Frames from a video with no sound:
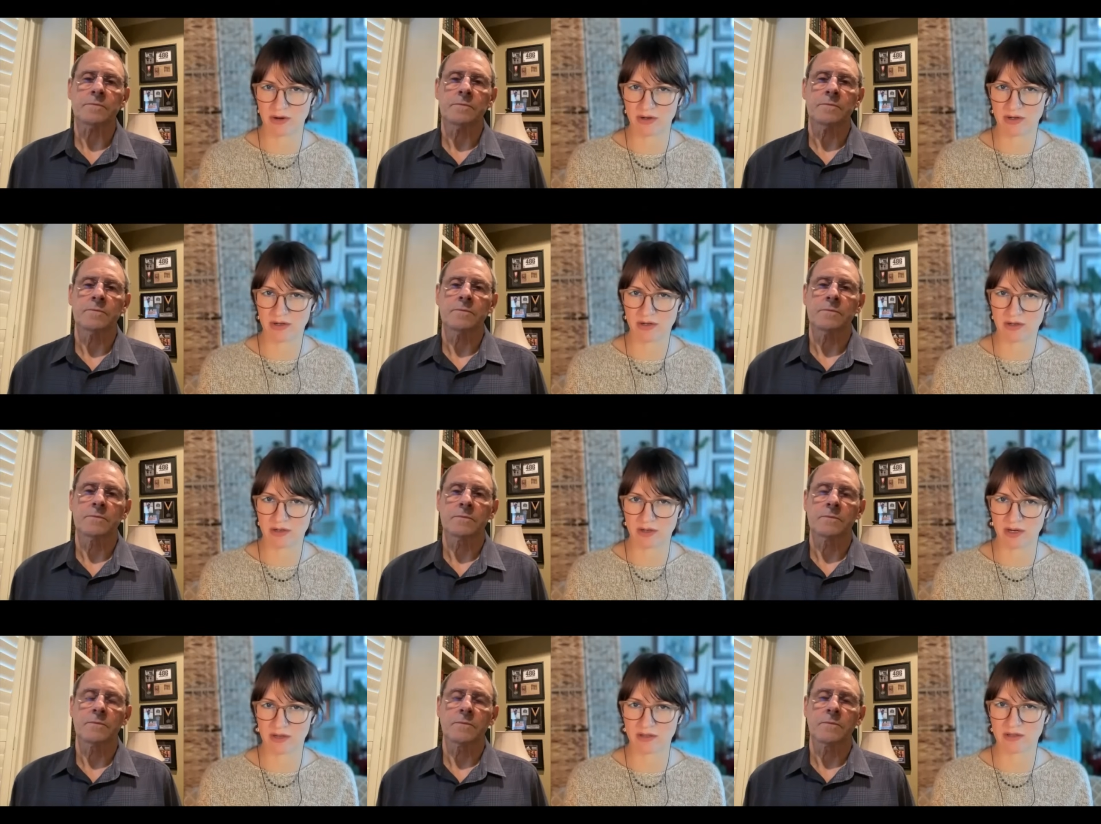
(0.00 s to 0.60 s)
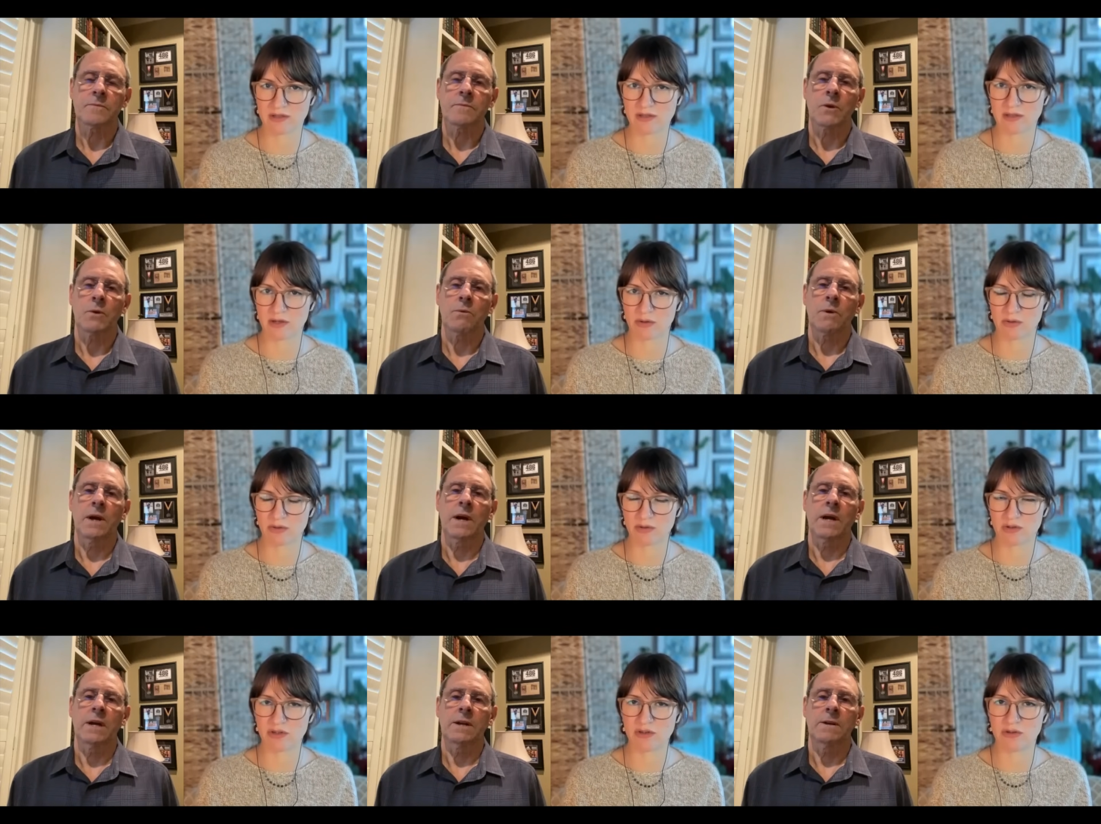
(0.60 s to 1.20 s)
Speaker 1: it. And so
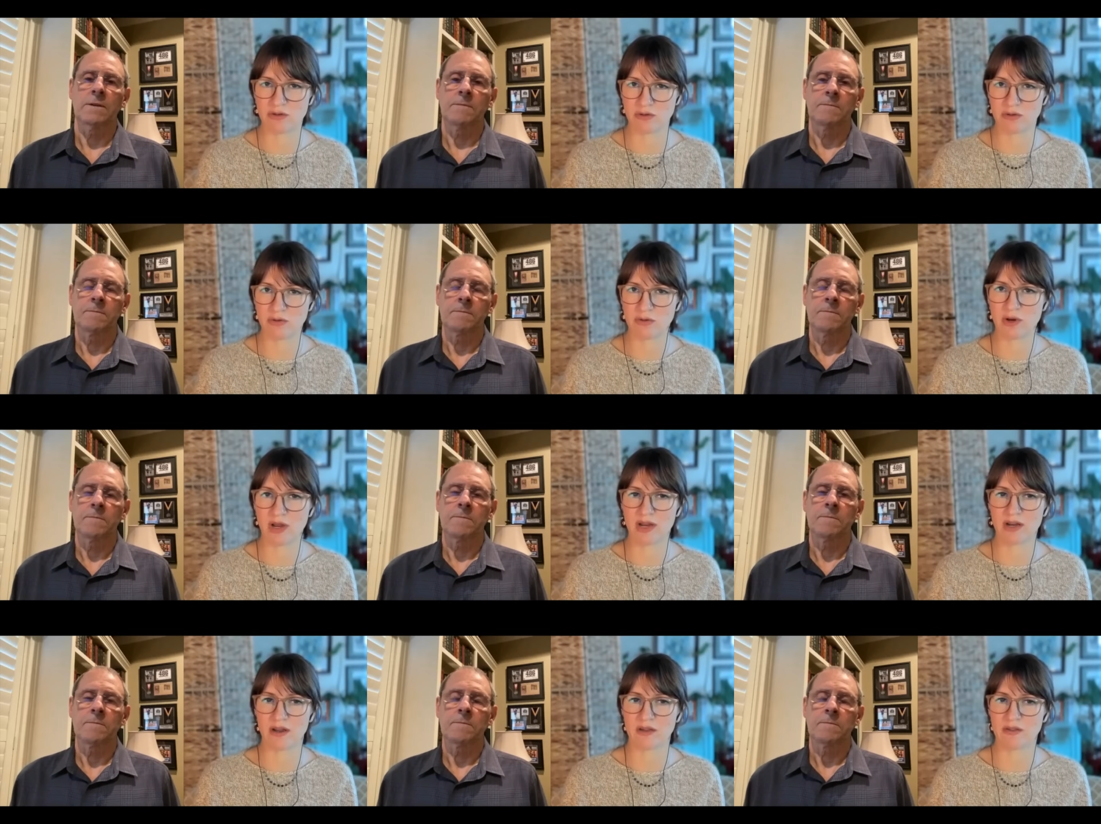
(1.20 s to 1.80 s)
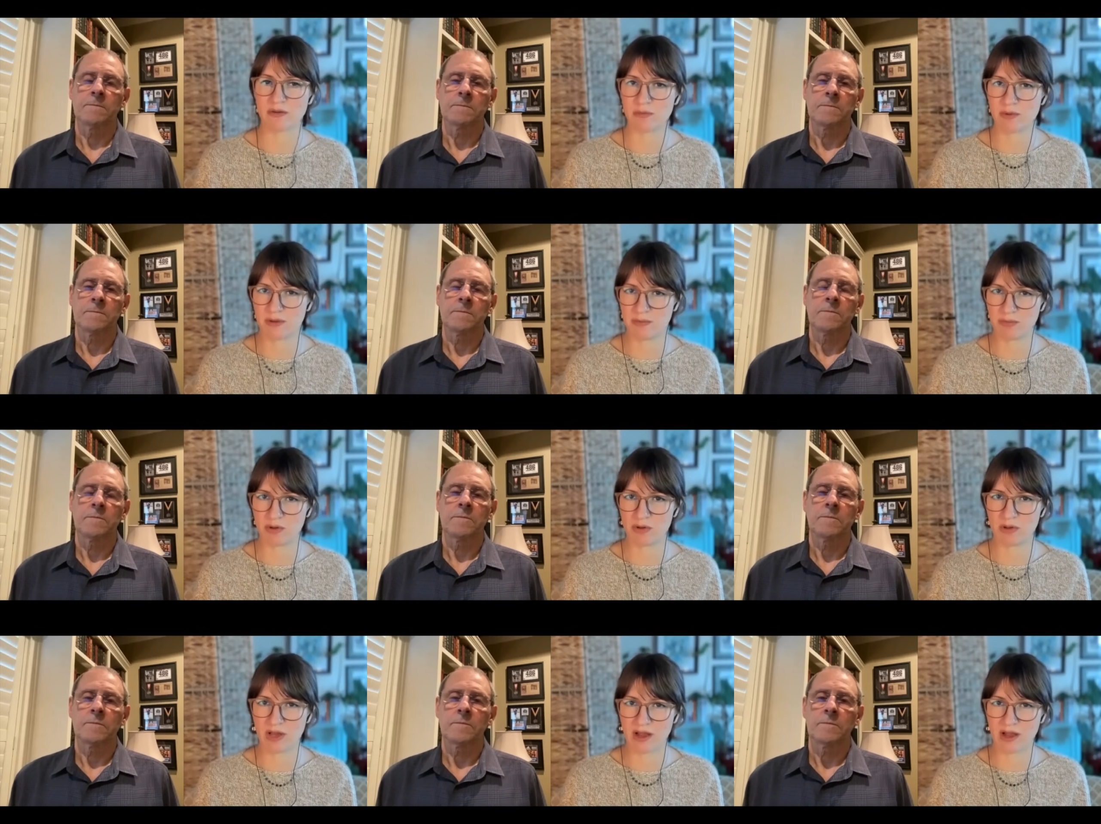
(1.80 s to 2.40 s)
right. you and other
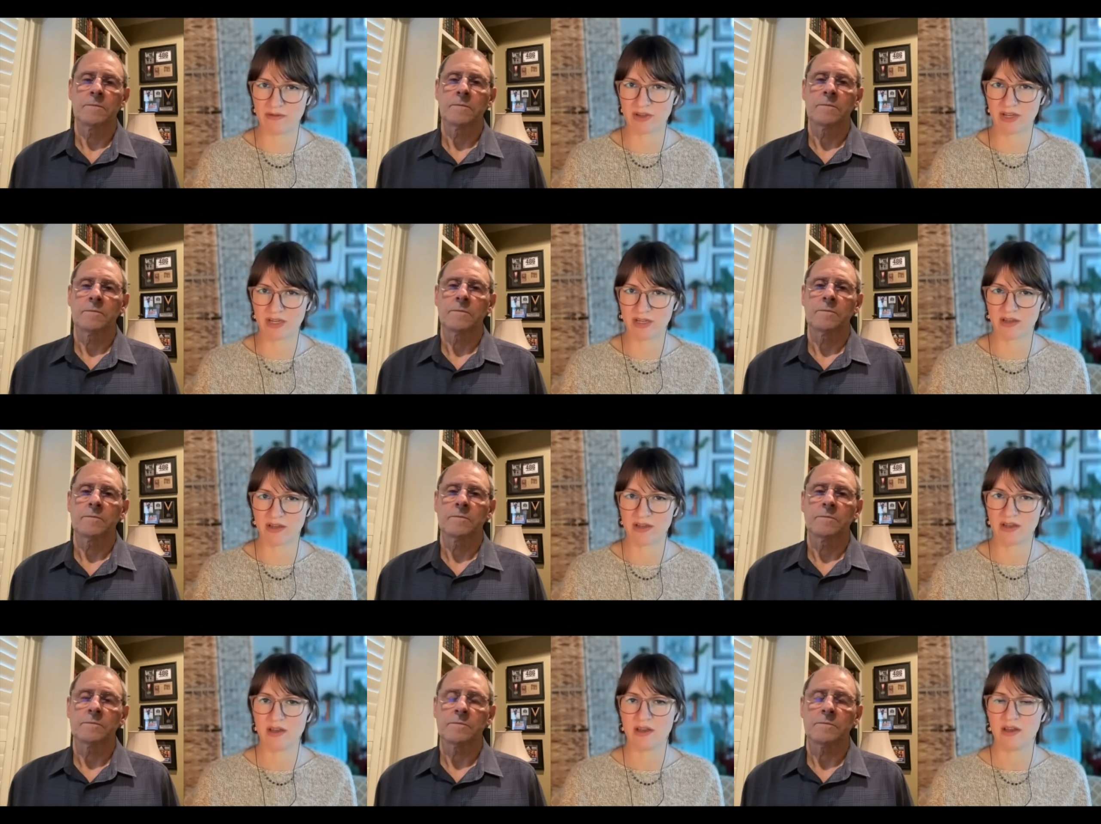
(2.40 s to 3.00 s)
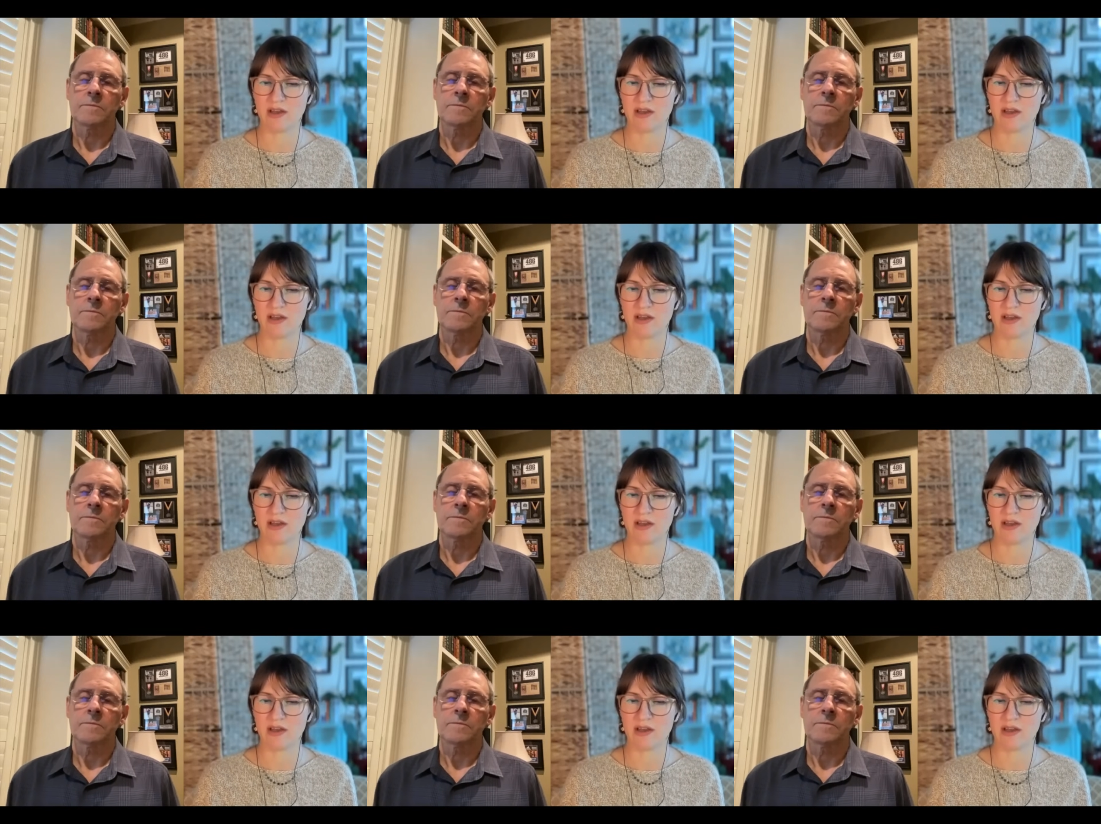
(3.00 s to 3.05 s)
people having